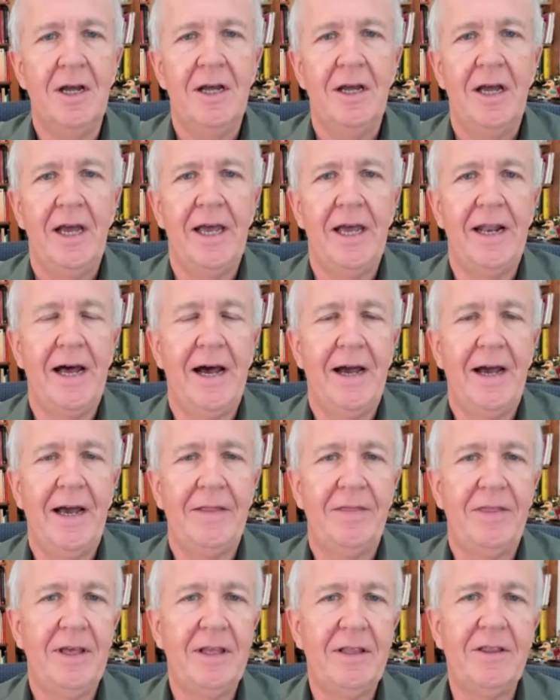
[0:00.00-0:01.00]
And I
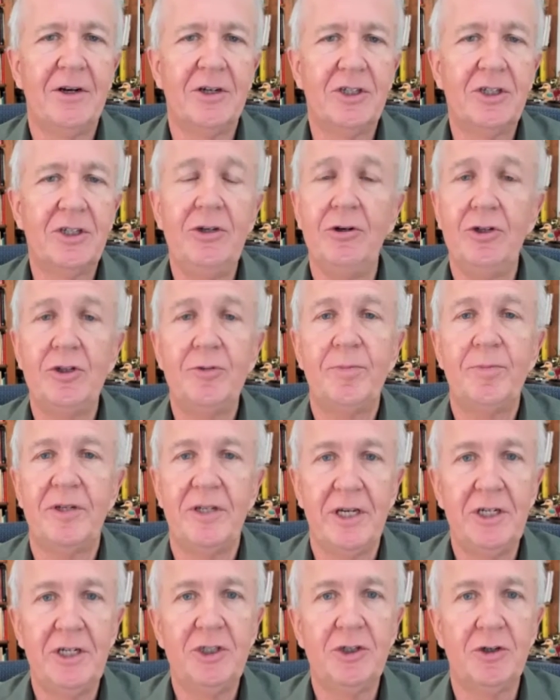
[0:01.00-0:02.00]
think there's huge
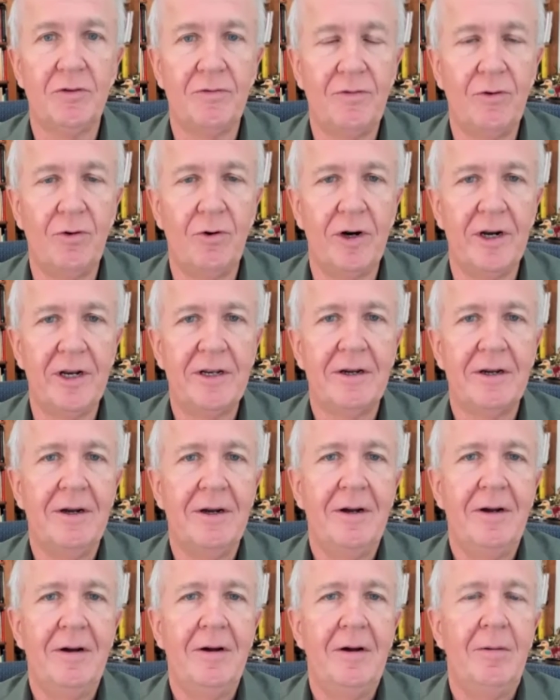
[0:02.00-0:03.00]
potential for it,
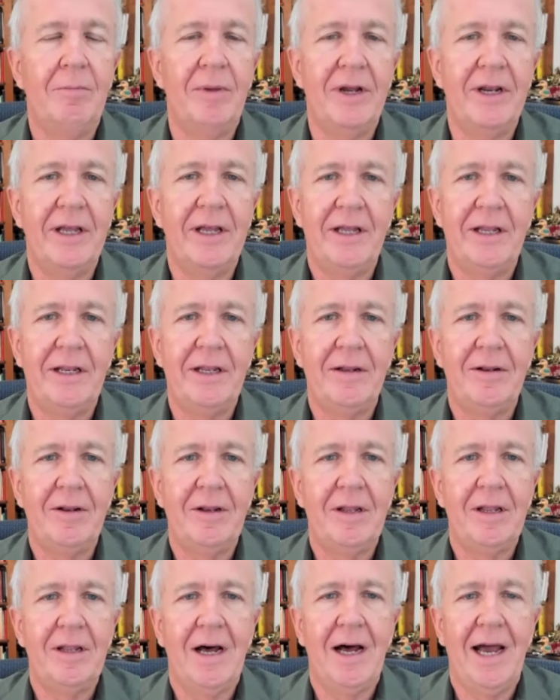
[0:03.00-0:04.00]
but
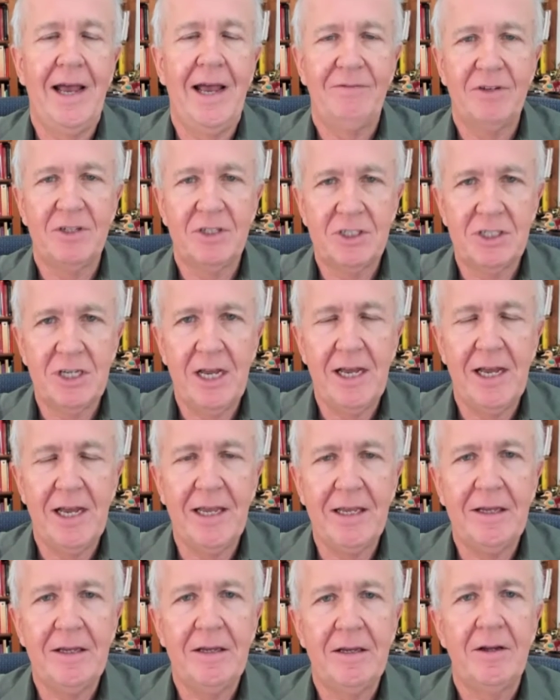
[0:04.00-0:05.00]
I have to
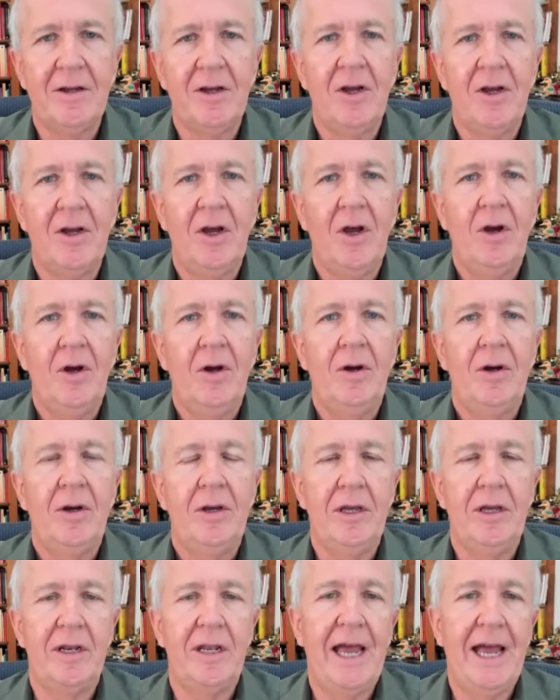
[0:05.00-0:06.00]
say,
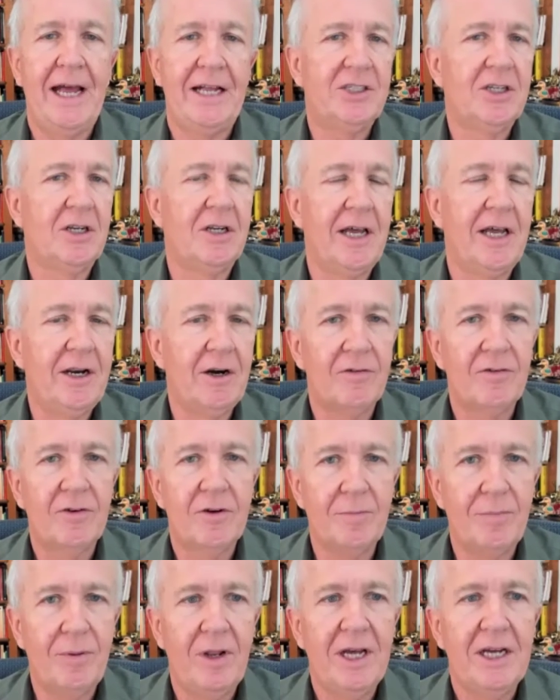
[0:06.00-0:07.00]
it adds a layer of
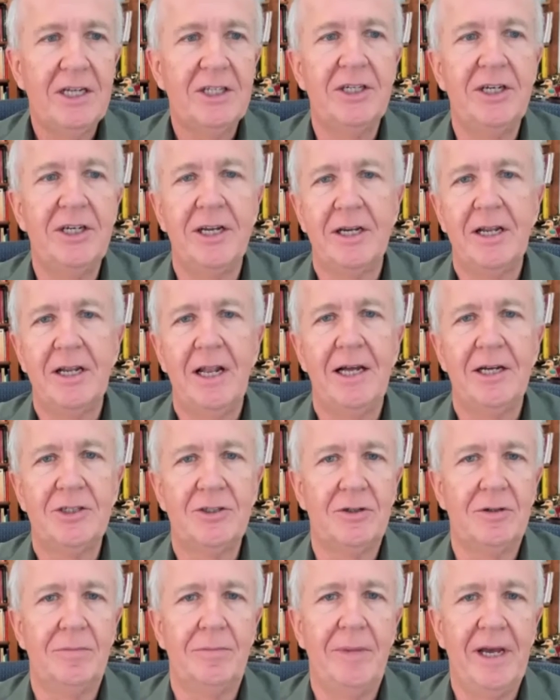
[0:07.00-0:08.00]
complexity to
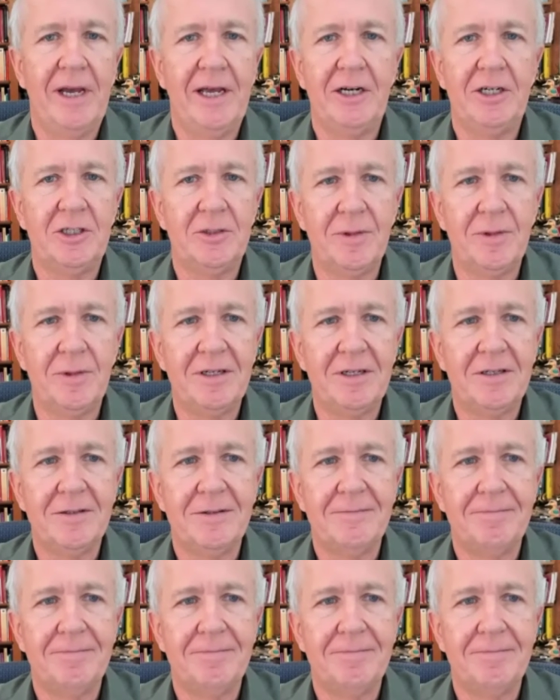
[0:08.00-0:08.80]
classroom management.